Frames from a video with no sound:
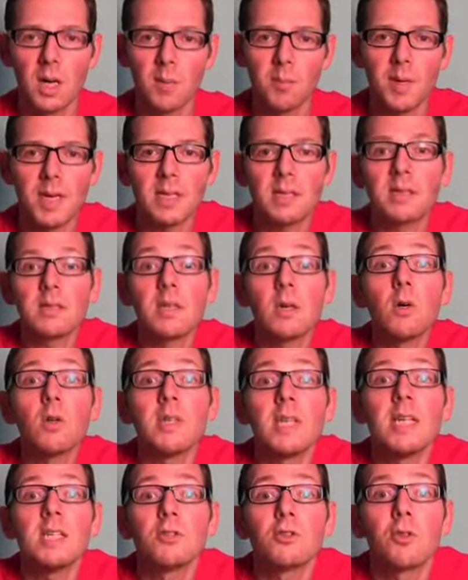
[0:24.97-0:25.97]
but it still
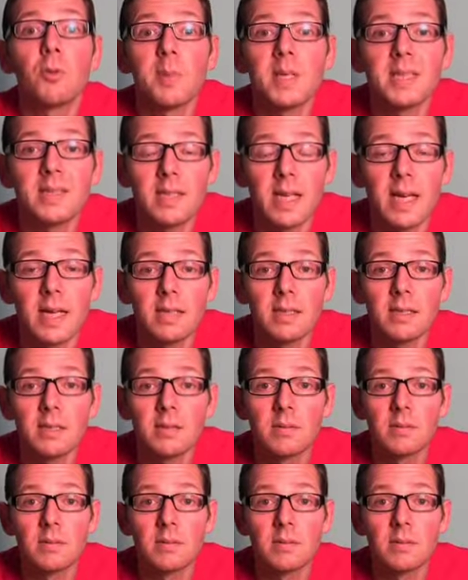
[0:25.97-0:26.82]
needs to be said.